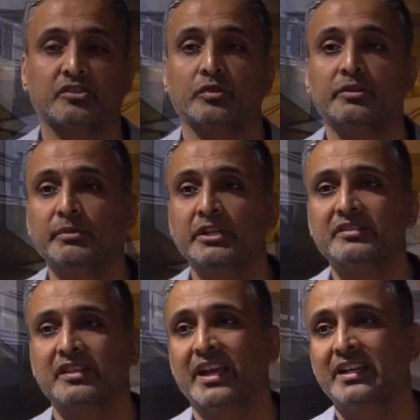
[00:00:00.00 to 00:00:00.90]
So it
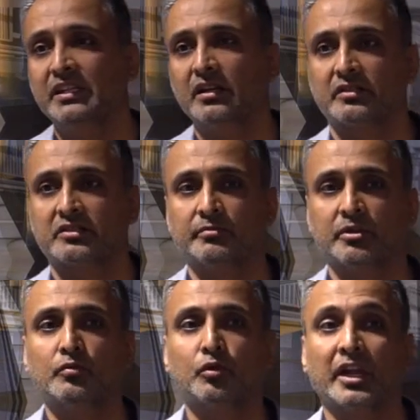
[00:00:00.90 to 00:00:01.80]
means any
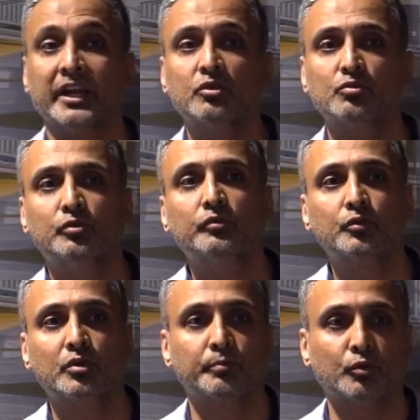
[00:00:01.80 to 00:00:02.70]
customer who would like to move
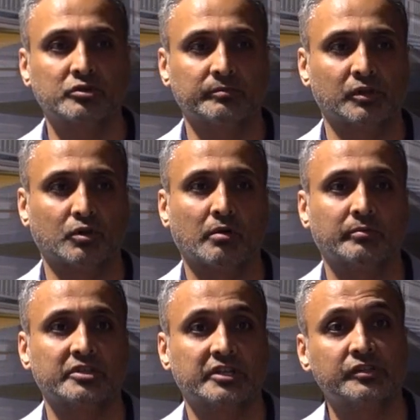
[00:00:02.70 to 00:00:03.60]
to composable
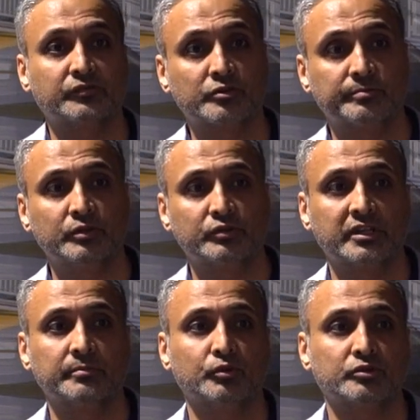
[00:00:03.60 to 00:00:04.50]
commerce, Salesforce B2C
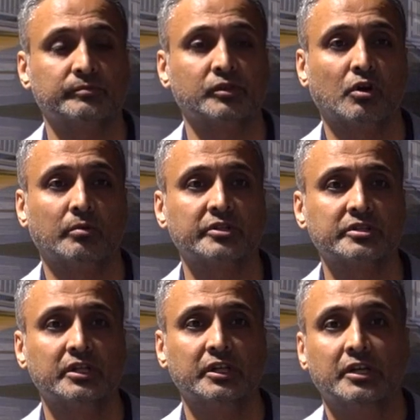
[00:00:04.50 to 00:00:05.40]
Composable Commerce,